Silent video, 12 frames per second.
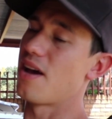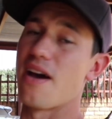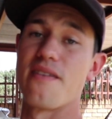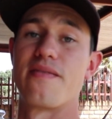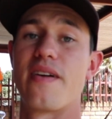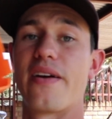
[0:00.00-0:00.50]

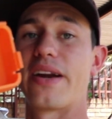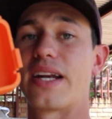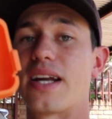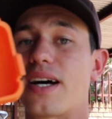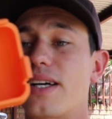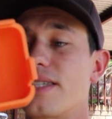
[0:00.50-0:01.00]
a very
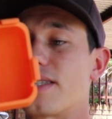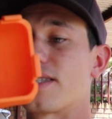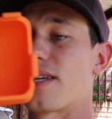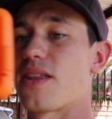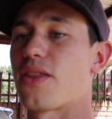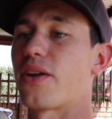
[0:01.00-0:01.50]
nice
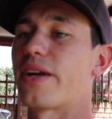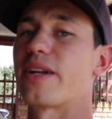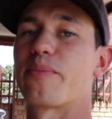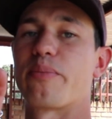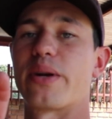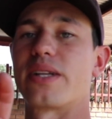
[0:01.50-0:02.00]

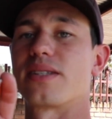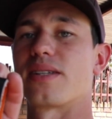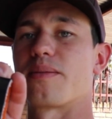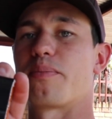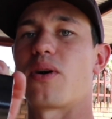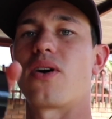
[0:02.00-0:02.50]
3D
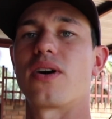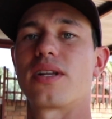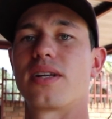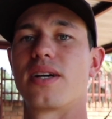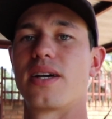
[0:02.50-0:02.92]
printed part,